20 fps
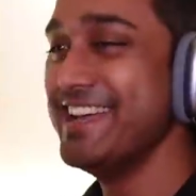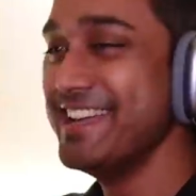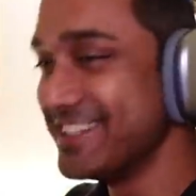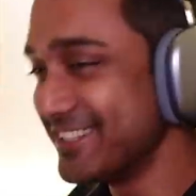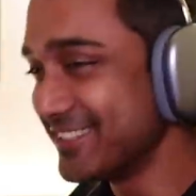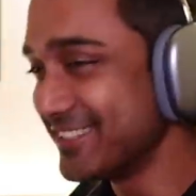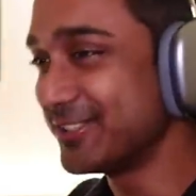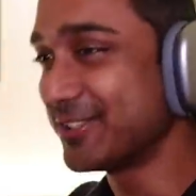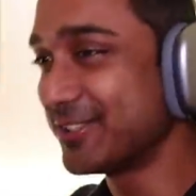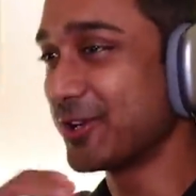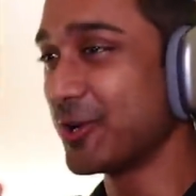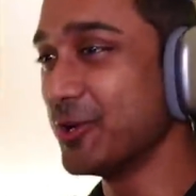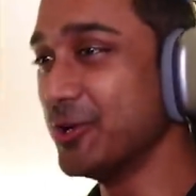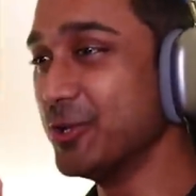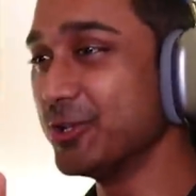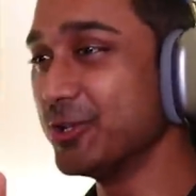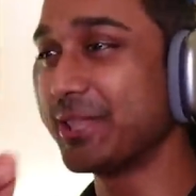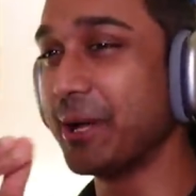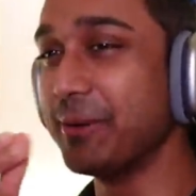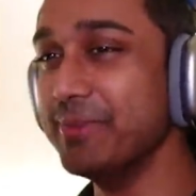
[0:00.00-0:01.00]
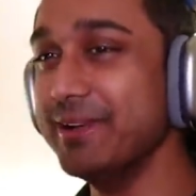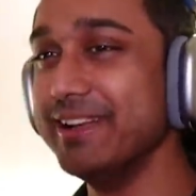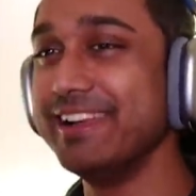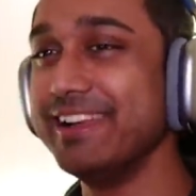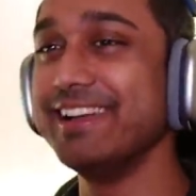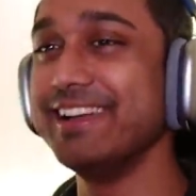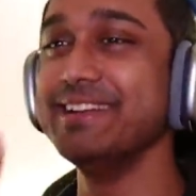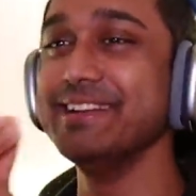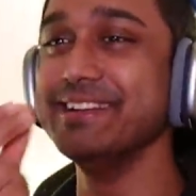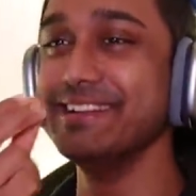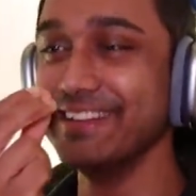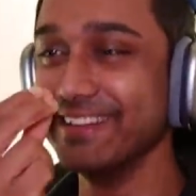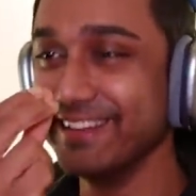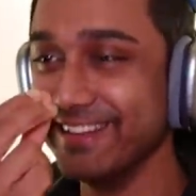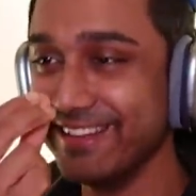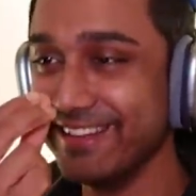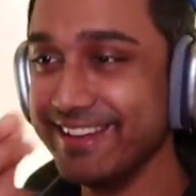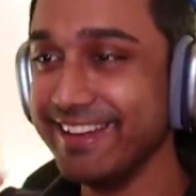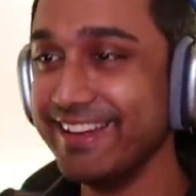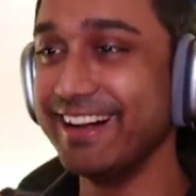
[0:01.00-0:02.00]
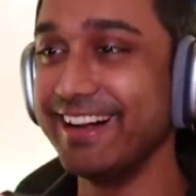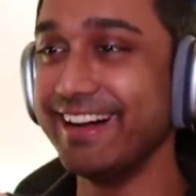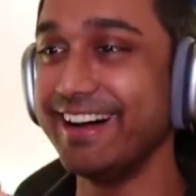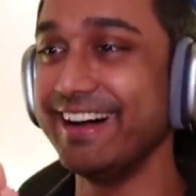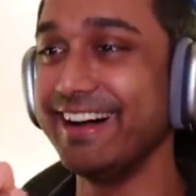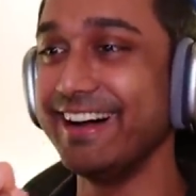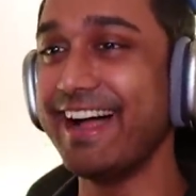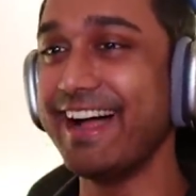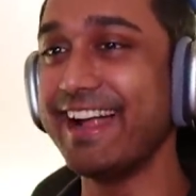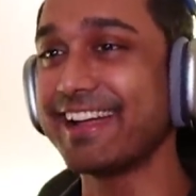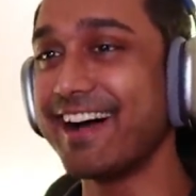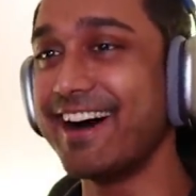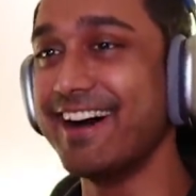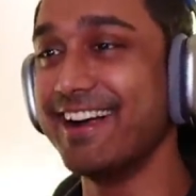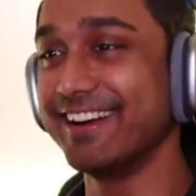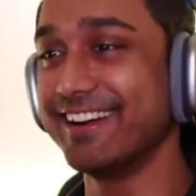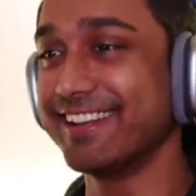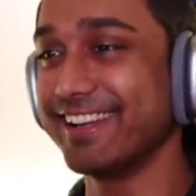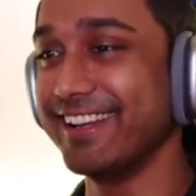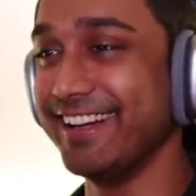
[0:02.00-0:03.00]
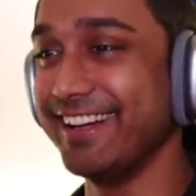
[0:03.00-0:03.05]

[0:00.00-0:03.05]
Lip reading: The true Tamilian at heart.